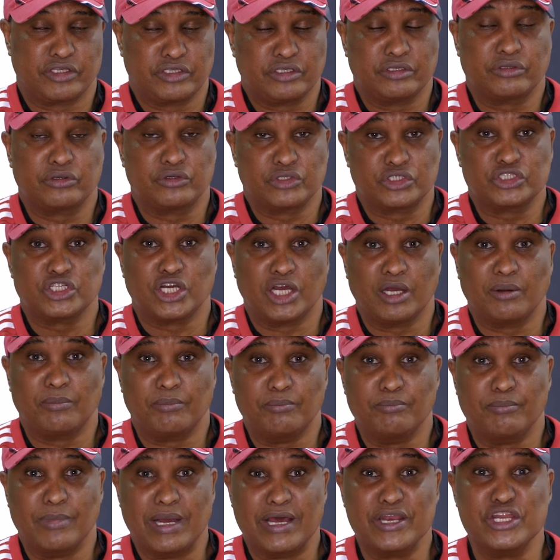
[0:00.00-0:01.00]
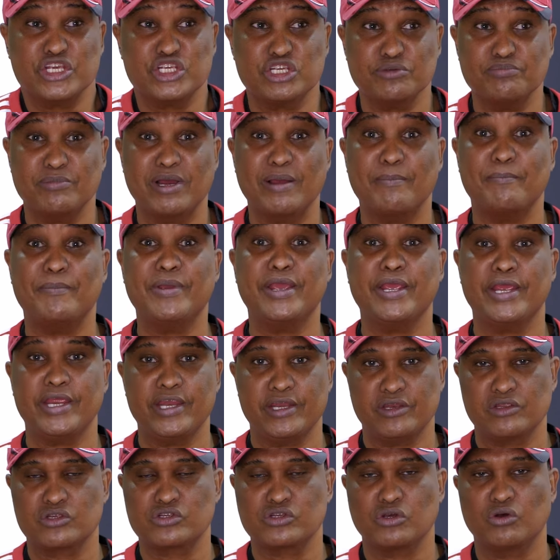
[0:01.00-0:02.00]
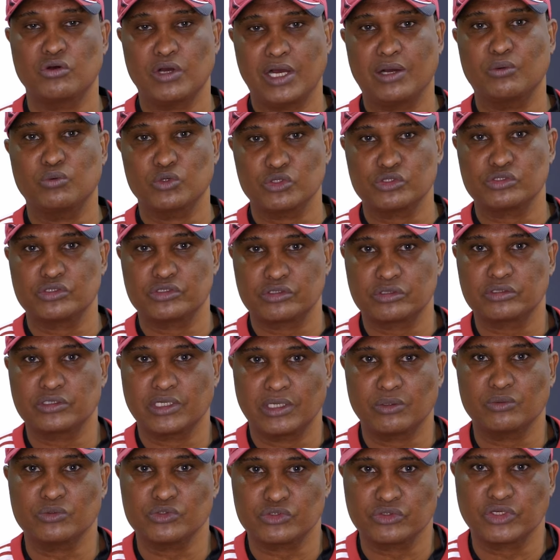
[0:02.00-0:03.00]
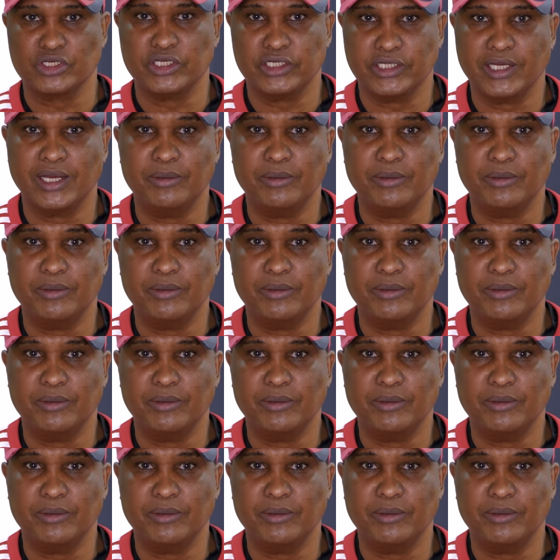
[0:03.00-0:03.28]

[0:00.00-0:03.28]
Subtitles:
they did a good job managing my pain. So I was really